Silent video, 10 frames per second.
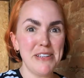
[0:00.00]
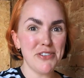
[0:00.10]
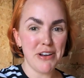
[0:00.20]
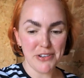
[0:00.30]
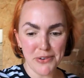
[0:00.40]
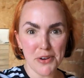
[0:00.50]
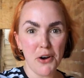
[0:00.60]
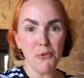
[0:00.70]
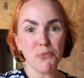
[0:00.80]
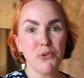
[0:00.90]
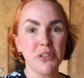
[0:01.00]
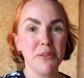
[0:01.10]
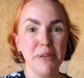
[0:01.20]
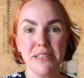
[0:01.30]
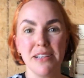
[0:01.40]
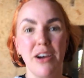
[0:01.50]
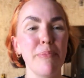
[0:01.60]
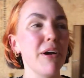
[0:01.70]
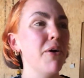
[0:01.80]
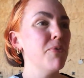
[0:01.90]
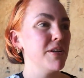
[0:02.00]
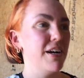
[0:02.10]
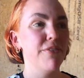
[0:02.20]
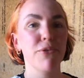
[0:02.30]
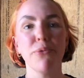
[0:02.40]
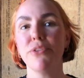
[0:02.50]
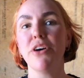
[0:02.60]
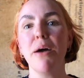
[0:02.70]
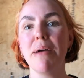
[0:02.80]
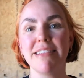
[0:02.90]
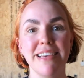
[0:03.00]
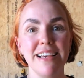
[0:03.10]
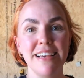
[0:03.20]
want to be treading on cold wood in the winter. I'm cold enough all the time as it